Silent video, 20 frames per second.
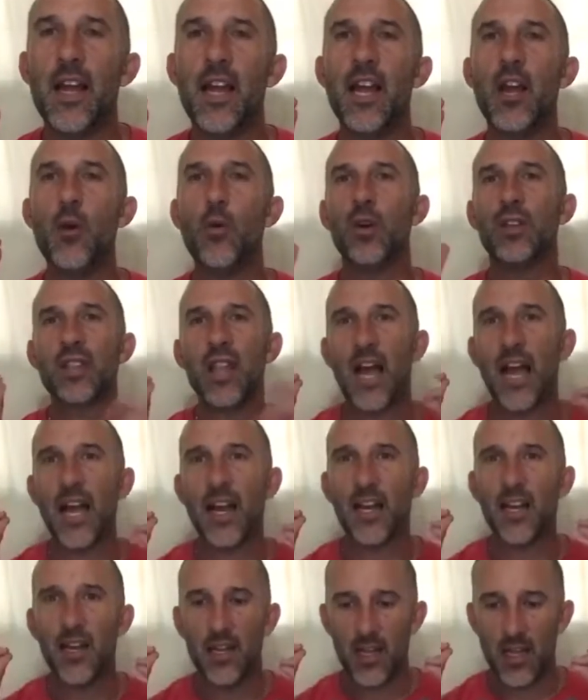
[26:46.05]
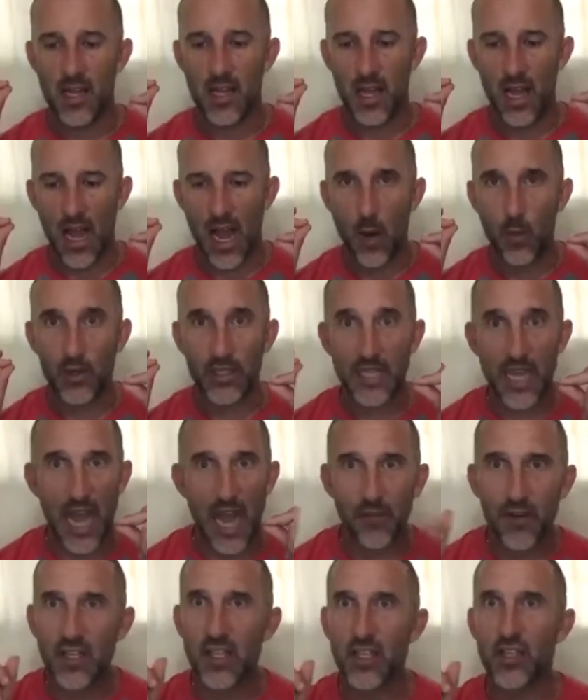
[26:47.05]
it was like I was
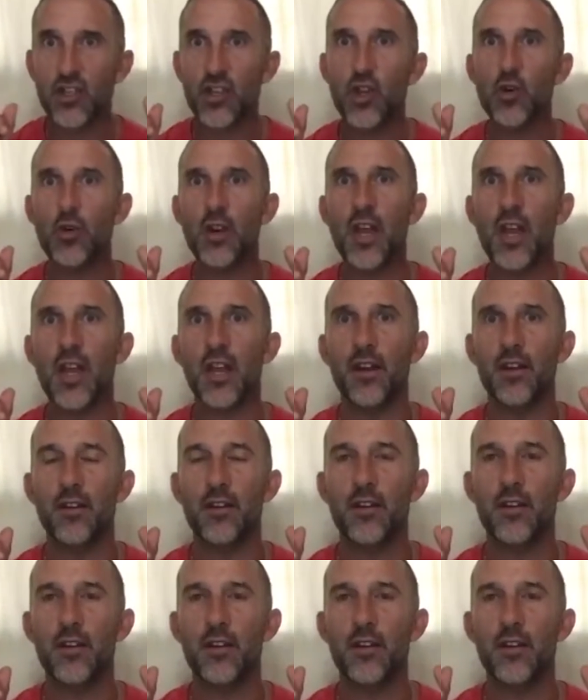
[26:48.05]
having to tune in